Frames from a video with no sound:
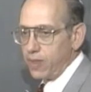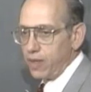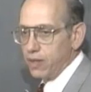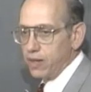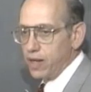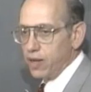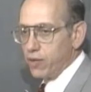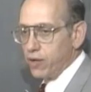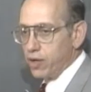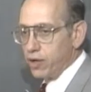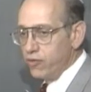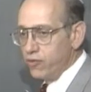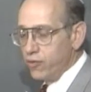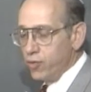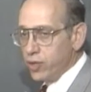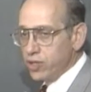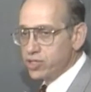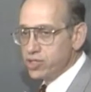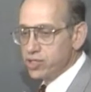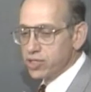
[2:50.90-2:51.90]
Now,
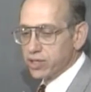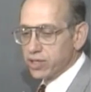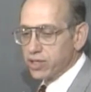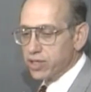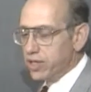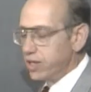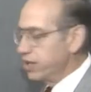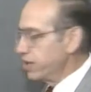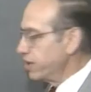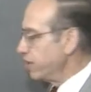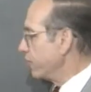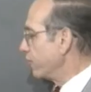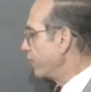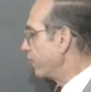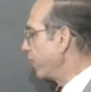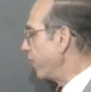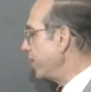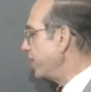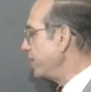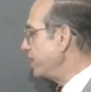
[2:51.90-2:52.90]
unfortunately,
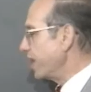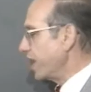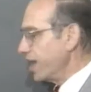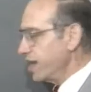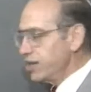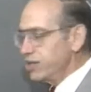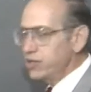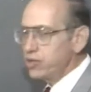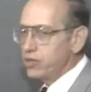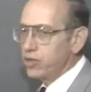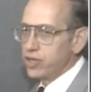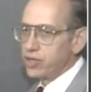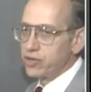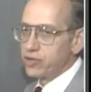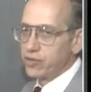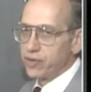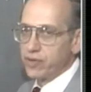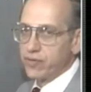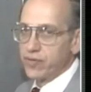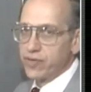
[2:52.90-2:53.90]
finding
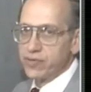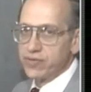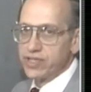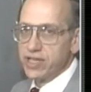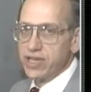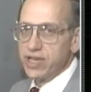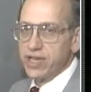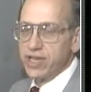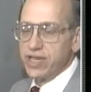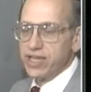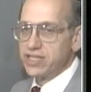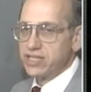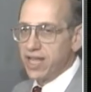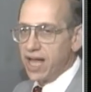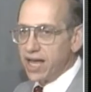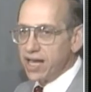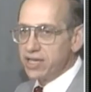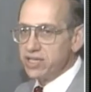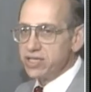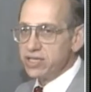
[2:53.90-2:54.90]
antiderivatives is
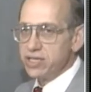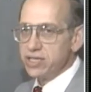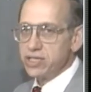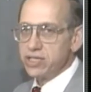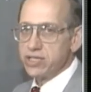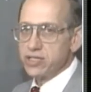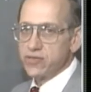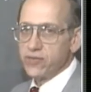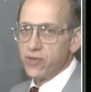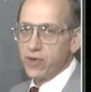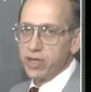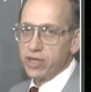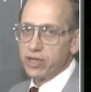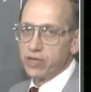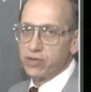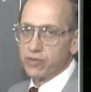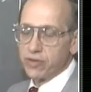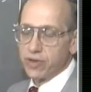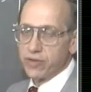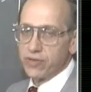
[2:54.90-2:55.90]
not as easy as finding
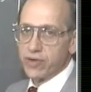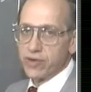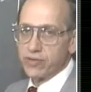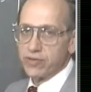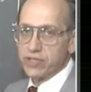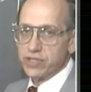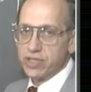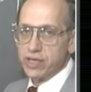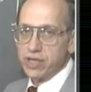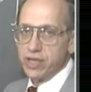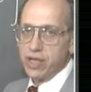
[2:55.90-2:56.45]
derivatives.